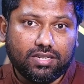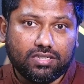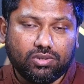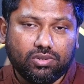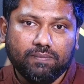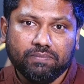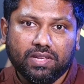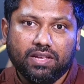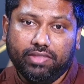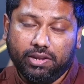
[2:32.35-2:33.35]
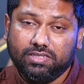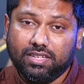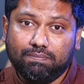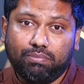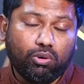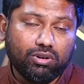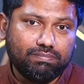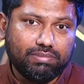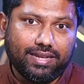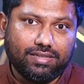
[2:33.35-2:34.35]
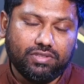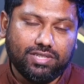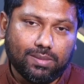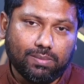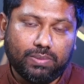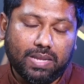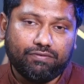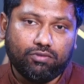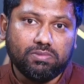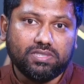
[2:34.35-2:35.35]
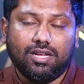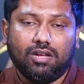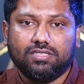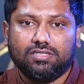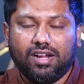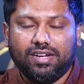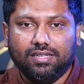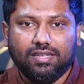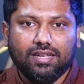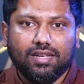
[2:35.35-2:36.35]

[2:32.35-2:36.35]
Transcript: So there is an important place for these type of platforms in our society.